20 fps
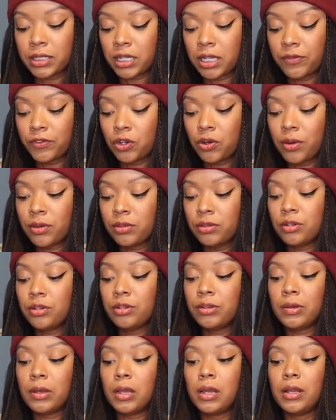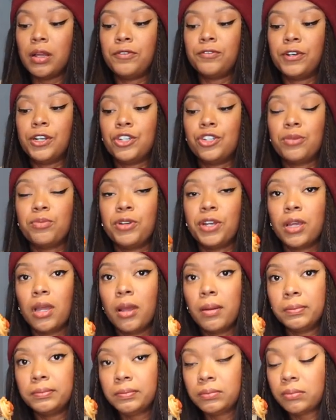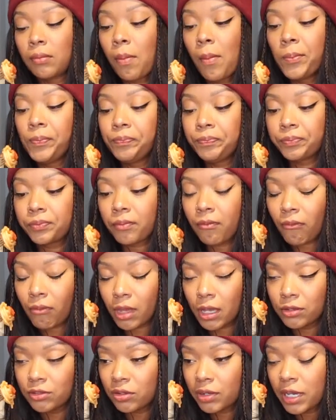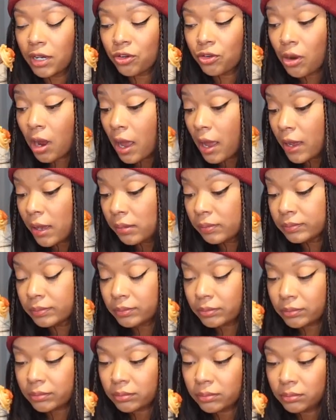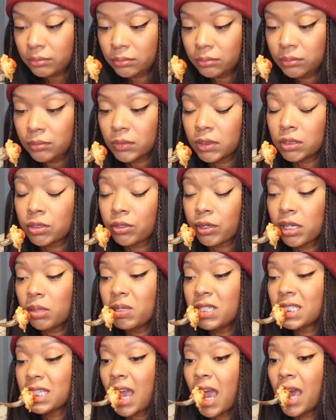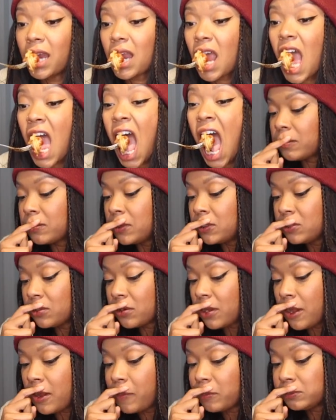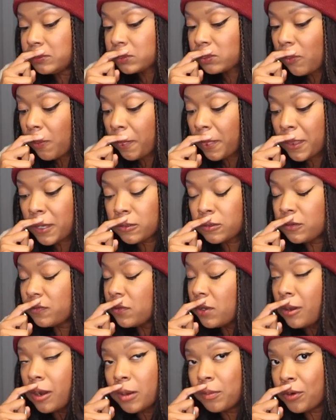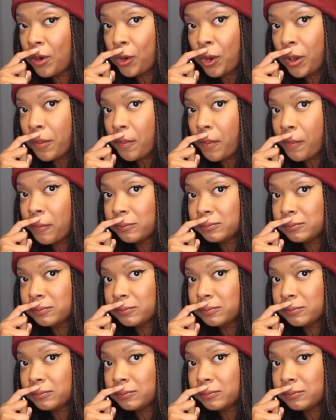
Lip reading: like, if you're going through a friendship breakup, it's okay to cry. It's okay to be sad. It's okay to feel heartbroken.